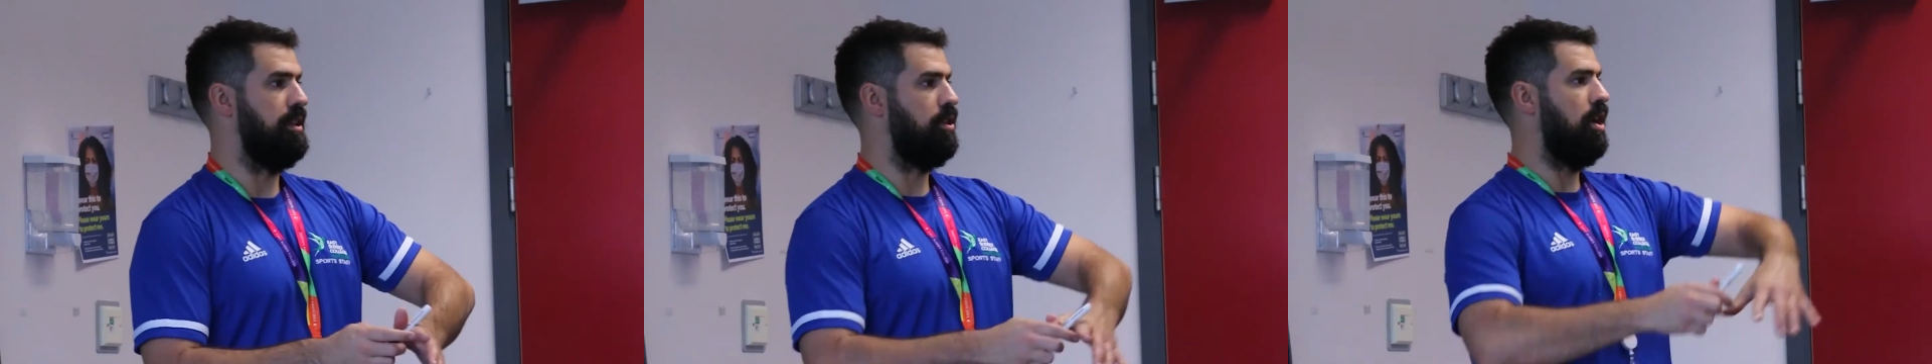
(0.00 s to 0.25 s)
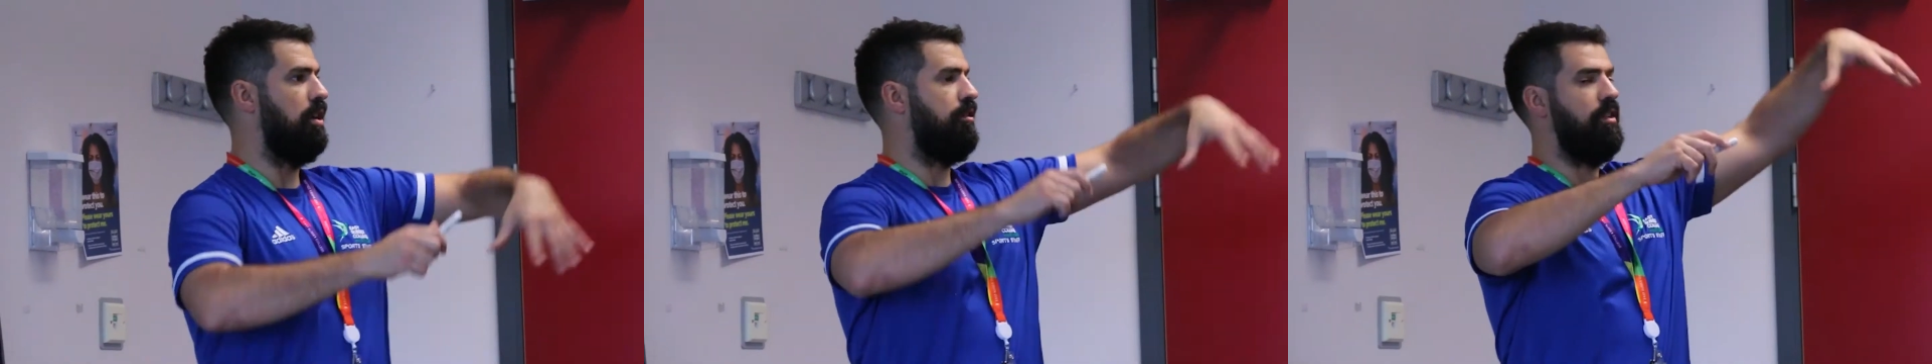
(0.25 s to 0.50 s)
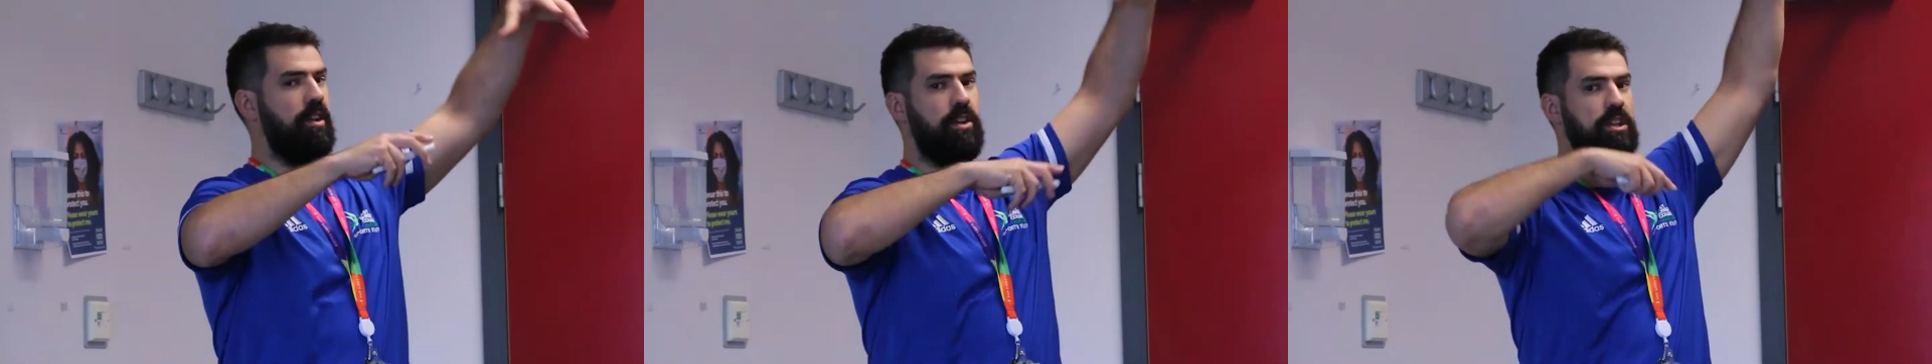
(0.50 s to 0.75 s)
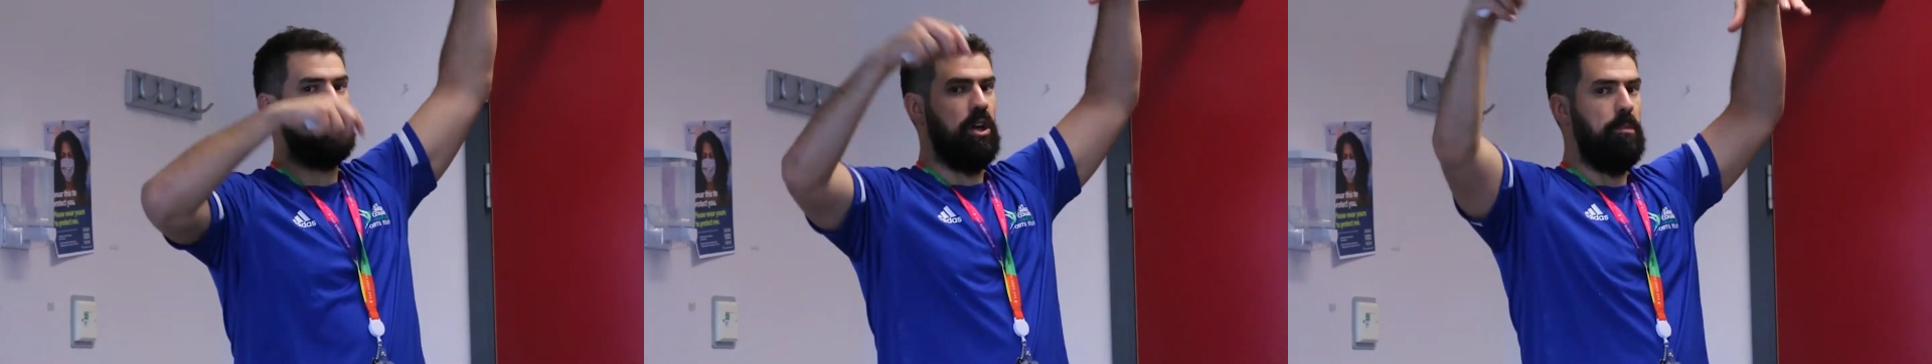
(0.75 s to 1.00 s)
after your
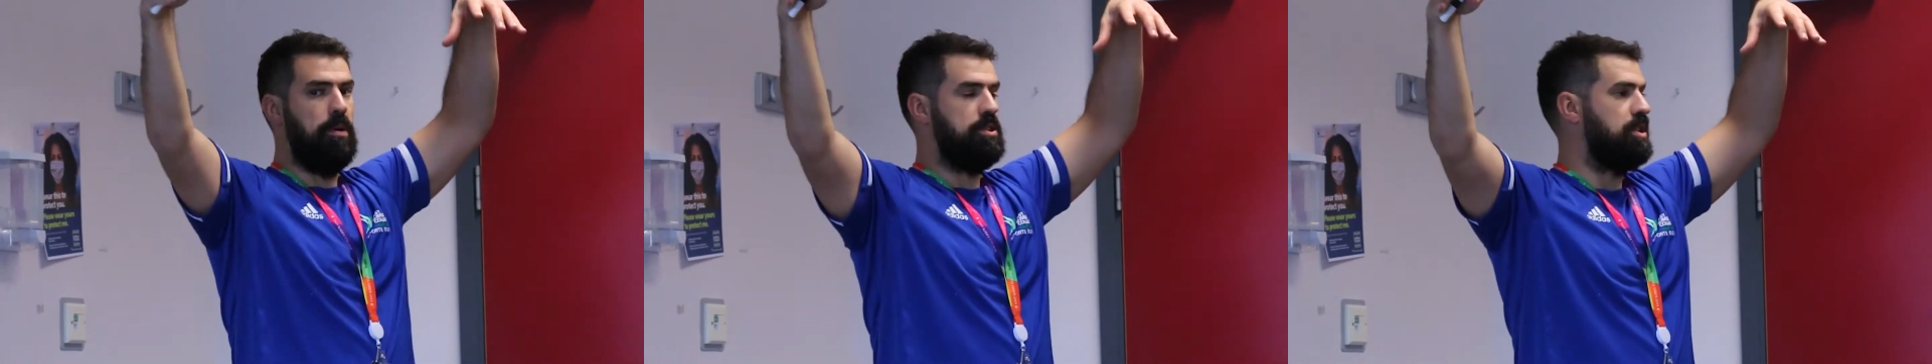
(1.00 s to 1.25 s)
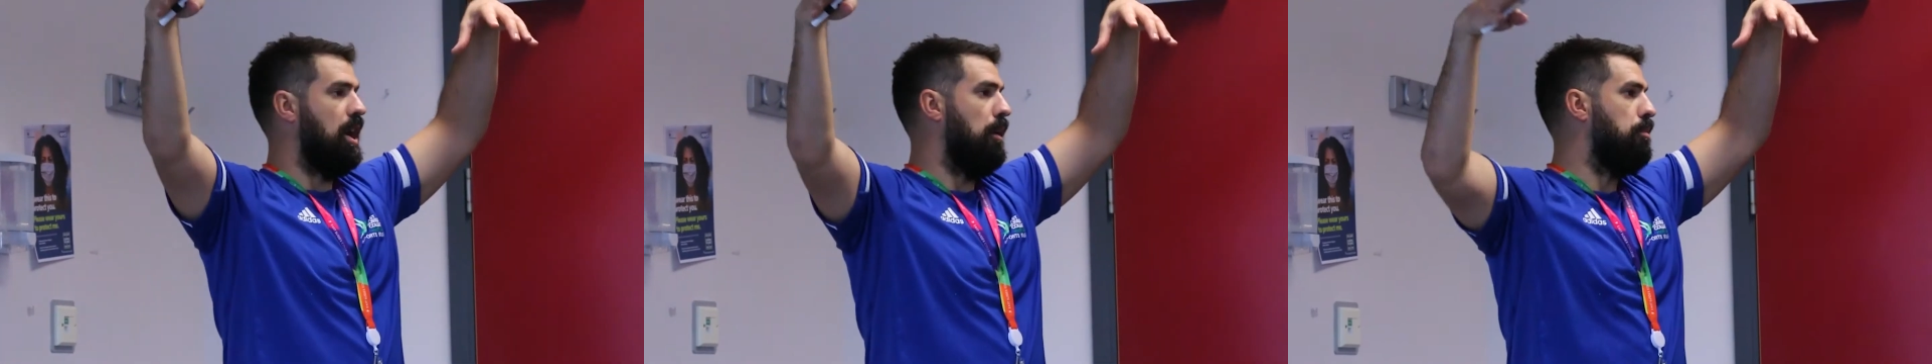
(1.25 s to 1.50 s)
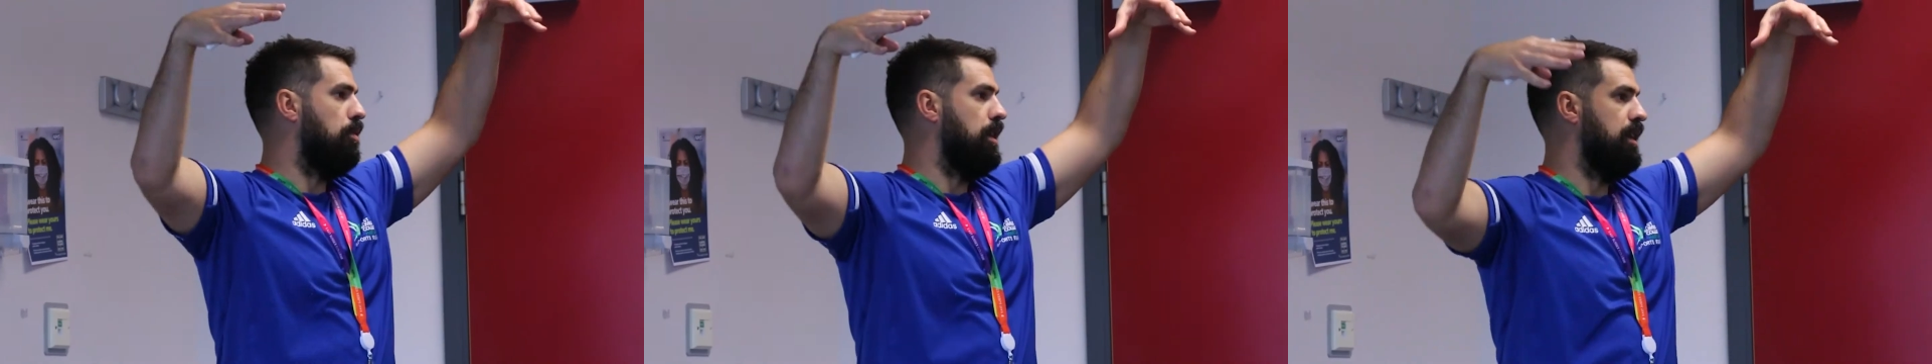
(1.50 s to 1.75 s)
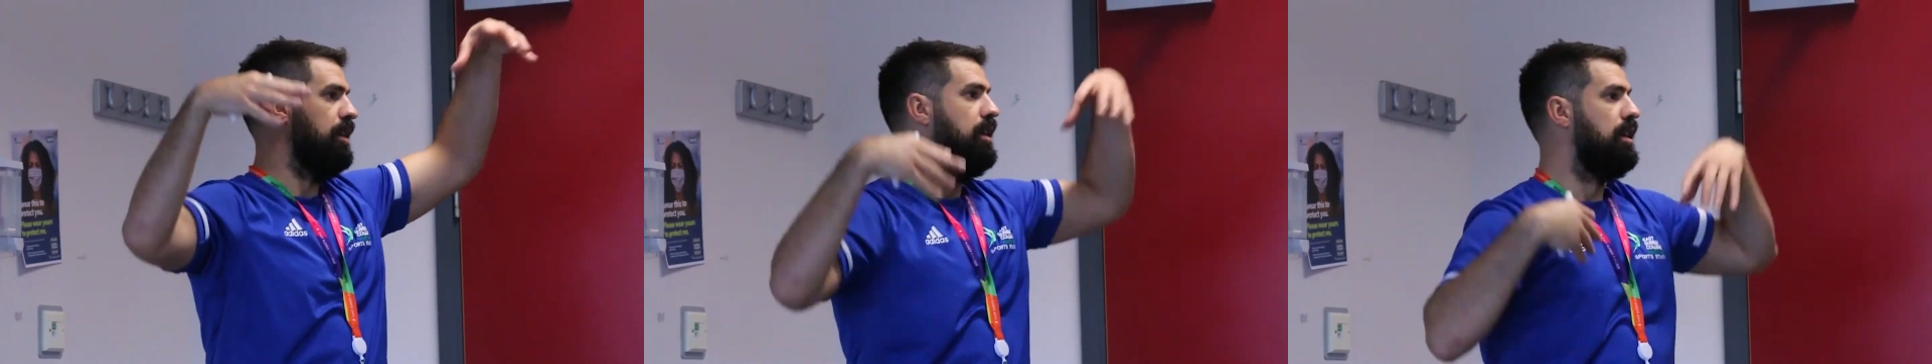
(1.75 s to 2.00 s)
first year,
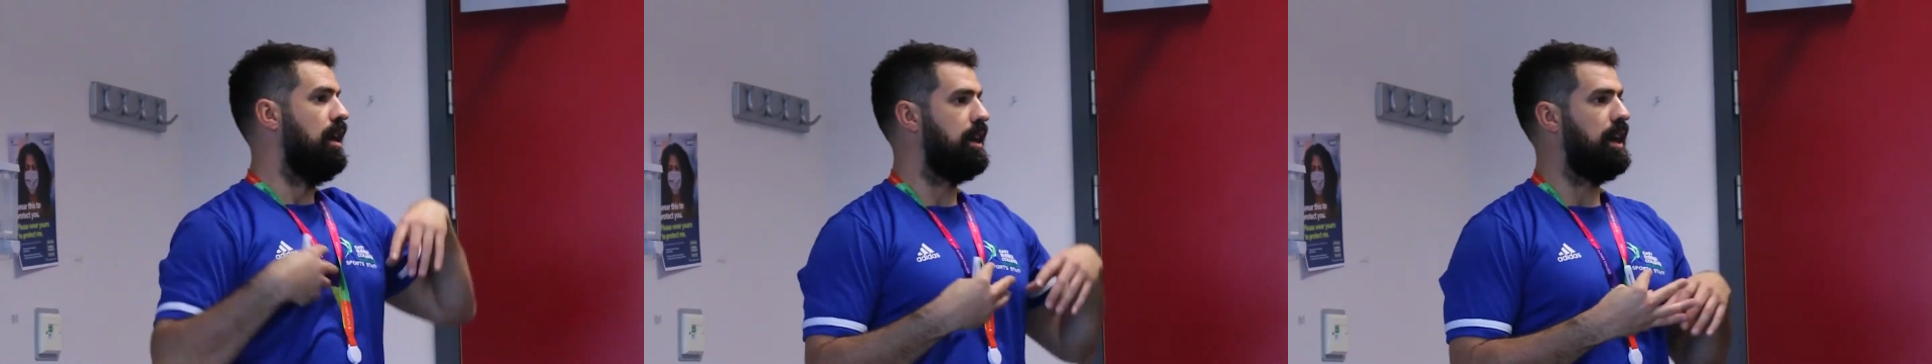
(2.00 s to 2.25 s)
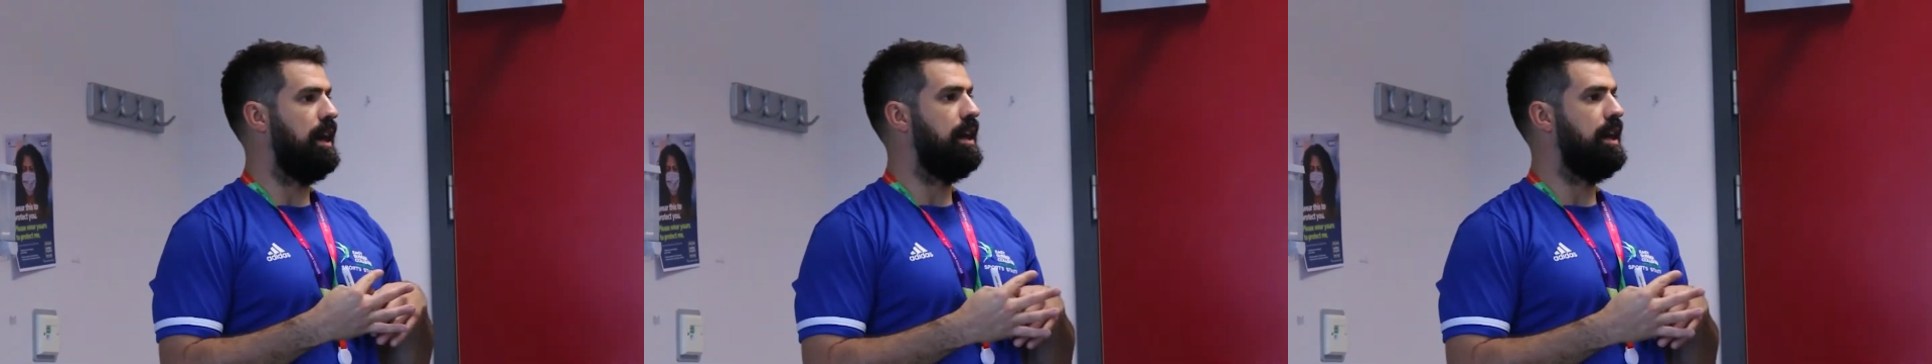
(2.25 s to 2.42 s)
but also some